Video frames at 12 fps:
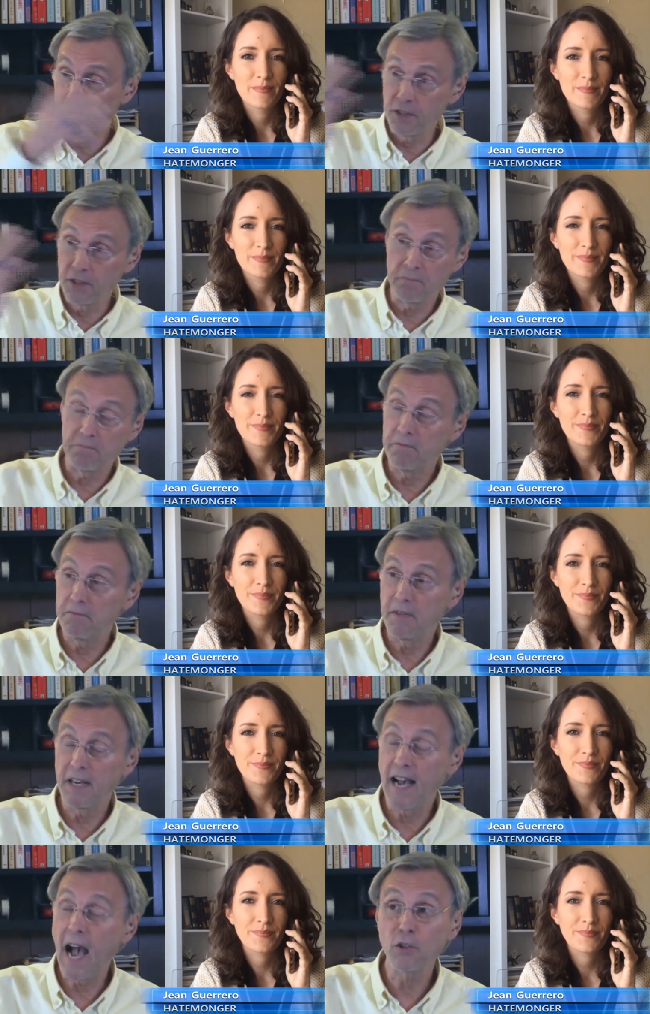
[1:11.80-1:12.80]
Speaker 1: sometimes
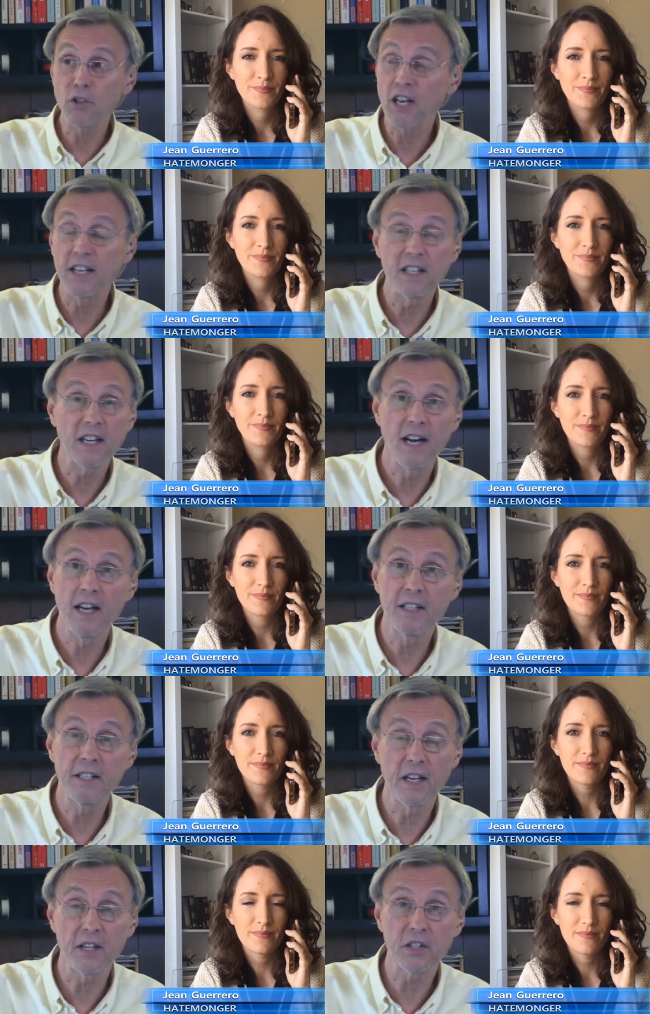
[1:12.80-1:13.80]
even
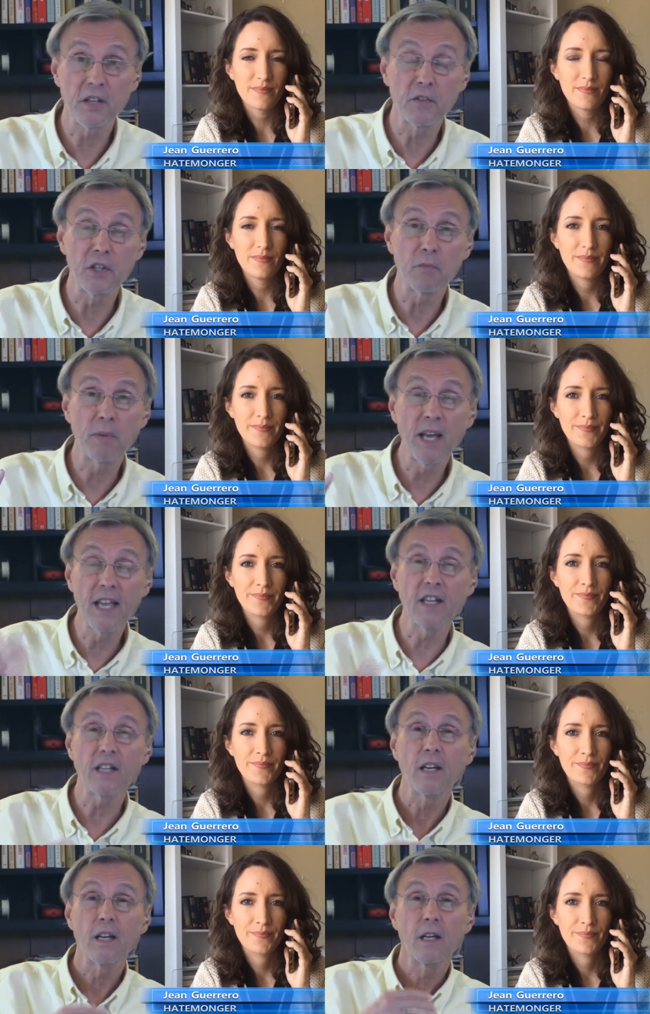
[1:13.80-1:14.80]
outside the context
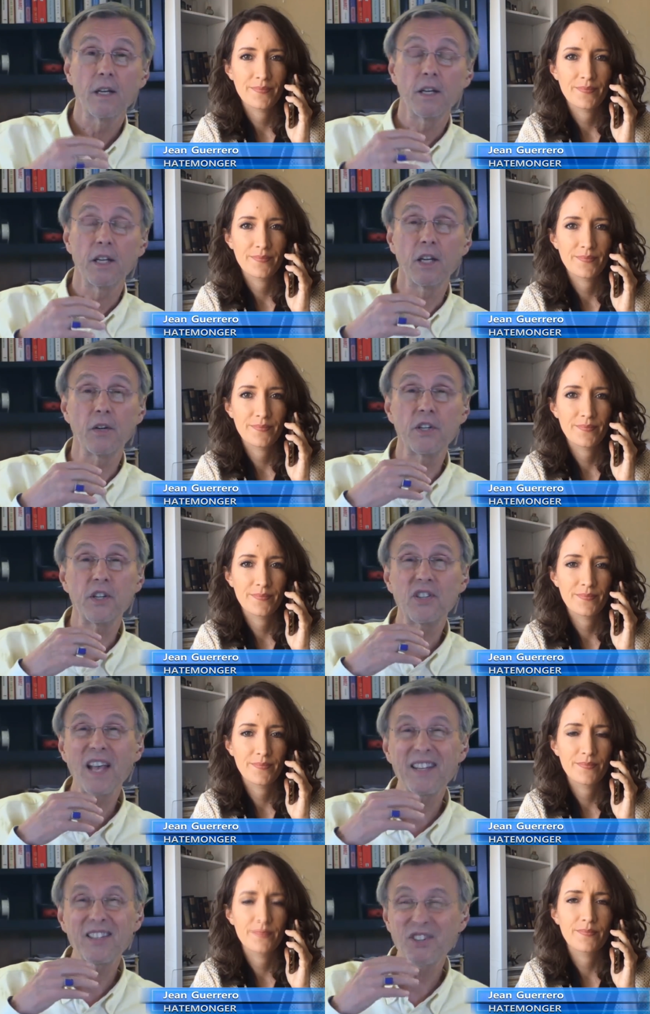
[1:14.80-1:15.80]
of the debate,
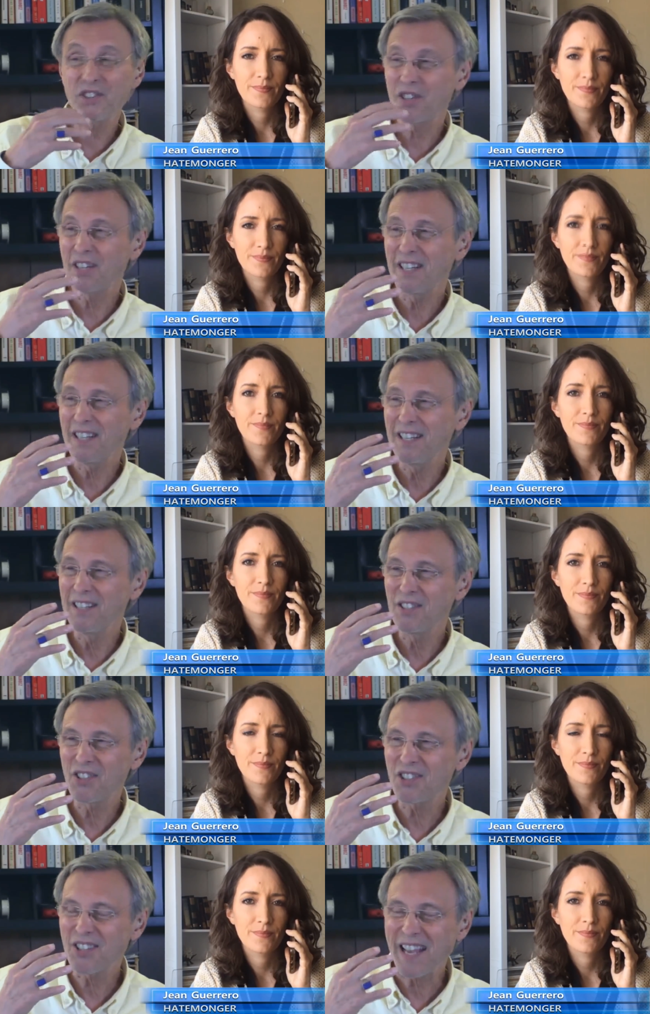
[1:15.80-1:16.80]
you know, these
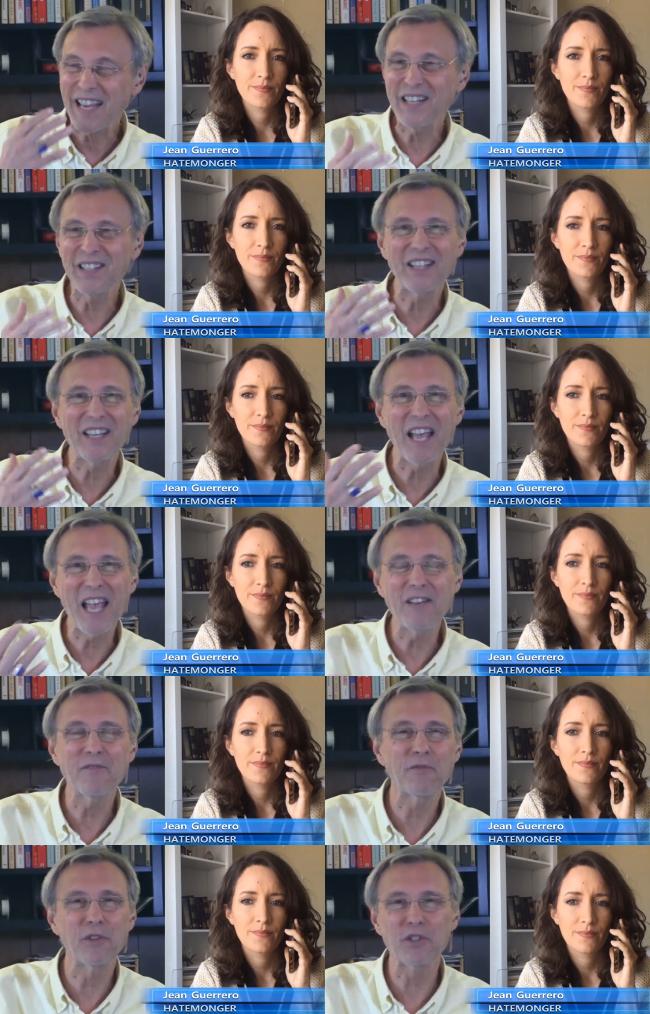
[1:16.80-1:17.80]
just
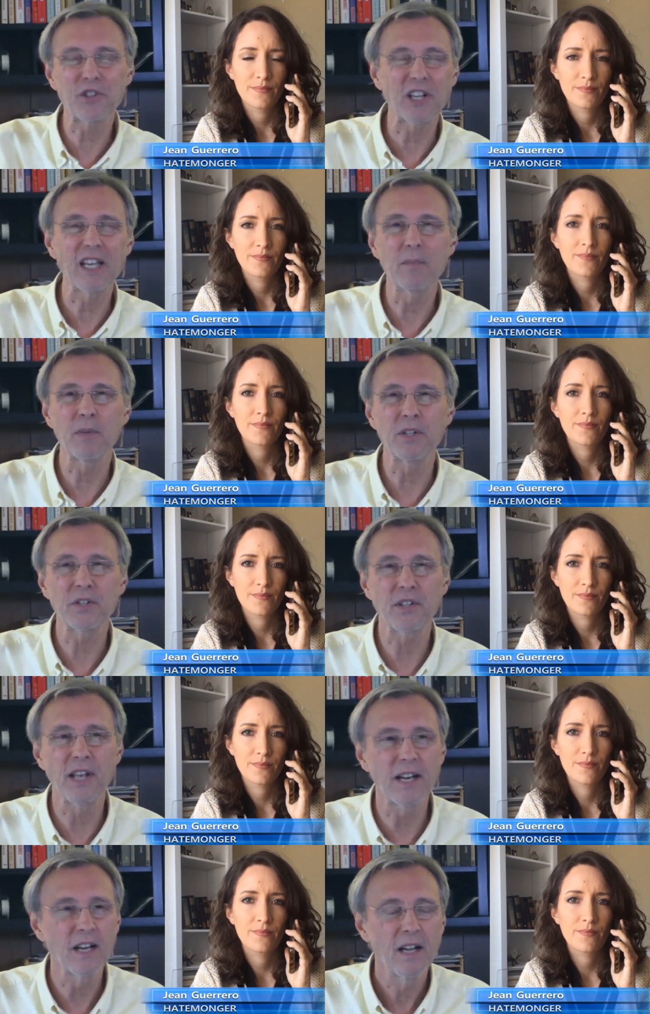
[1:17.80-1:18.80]
insanely hateful
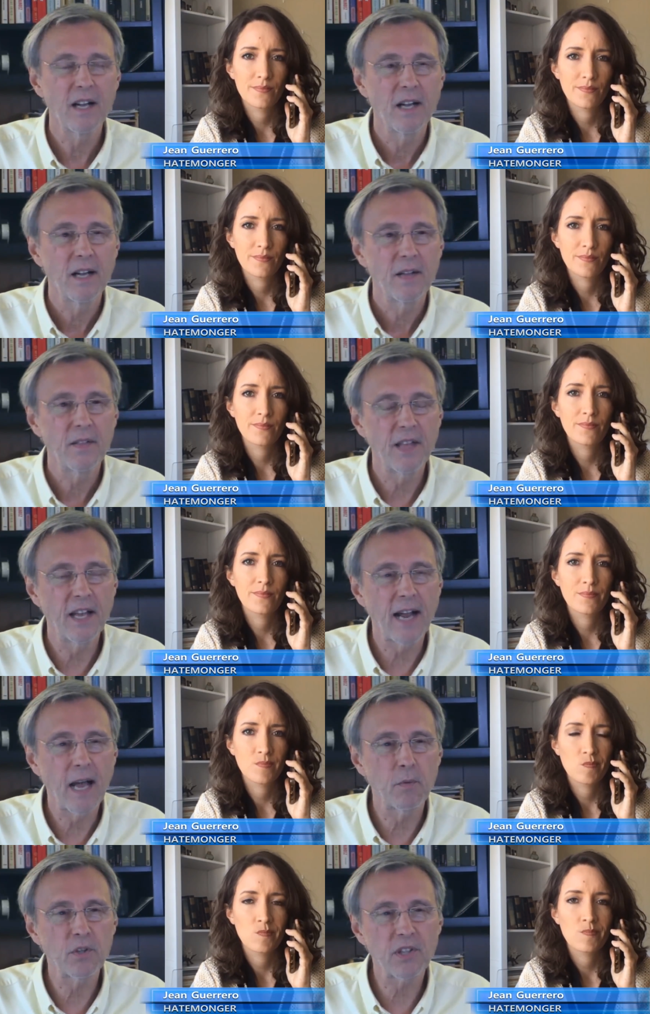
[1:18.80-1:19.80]
statements that
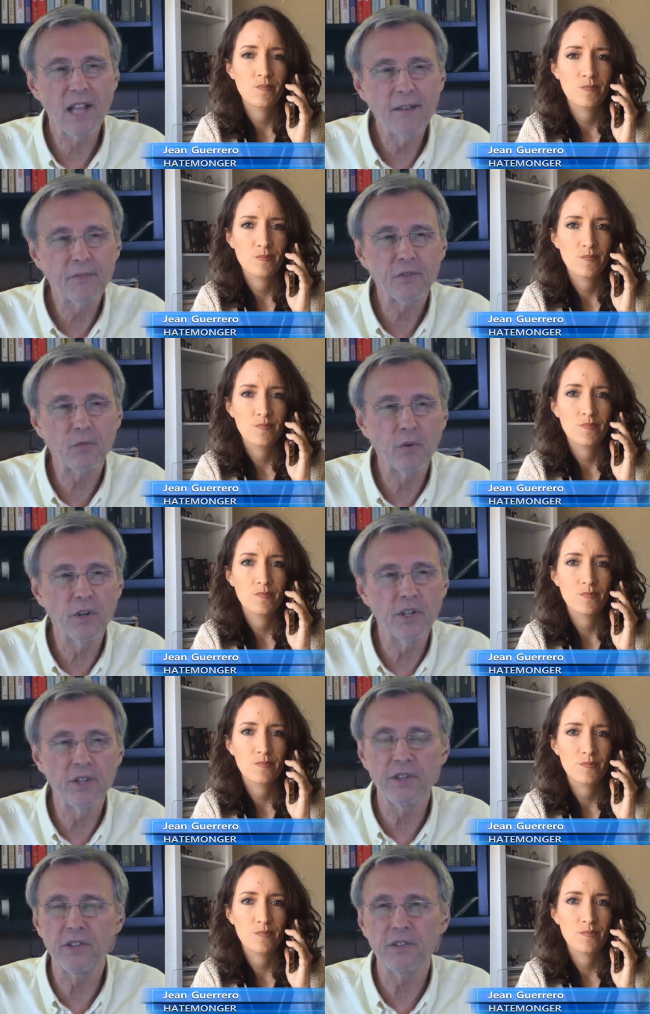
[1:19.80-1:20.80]
I was
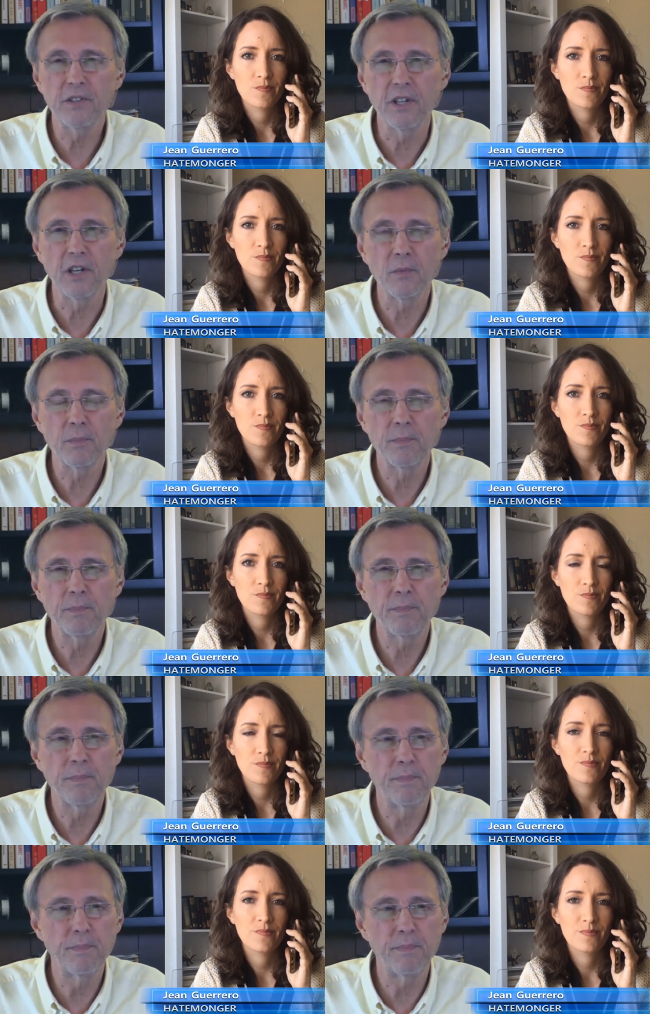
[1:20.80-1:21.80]
left with,
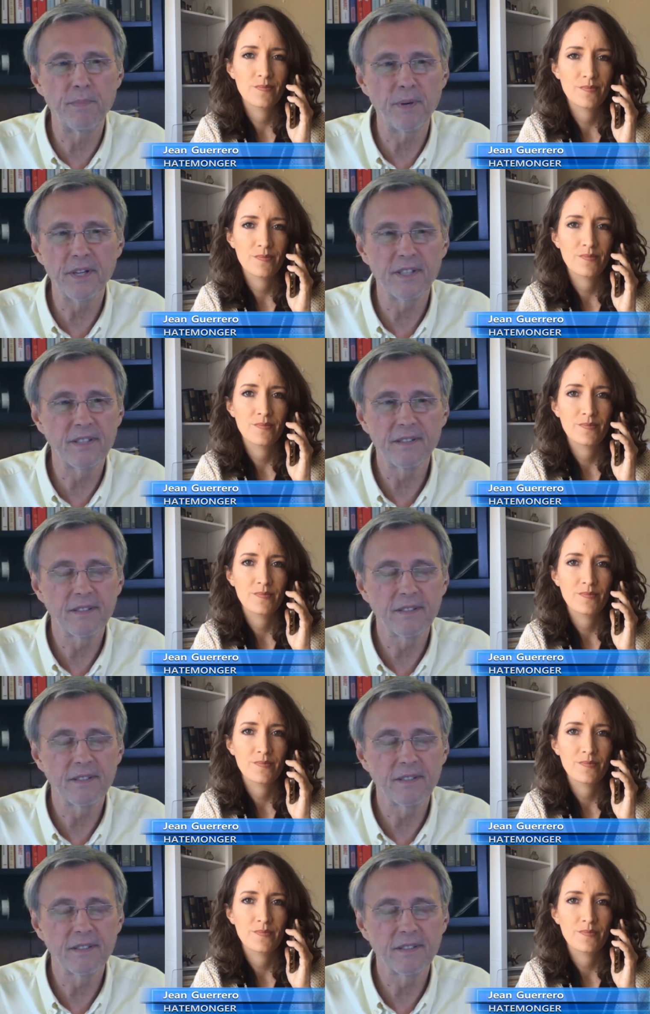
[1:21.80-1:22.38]
you know,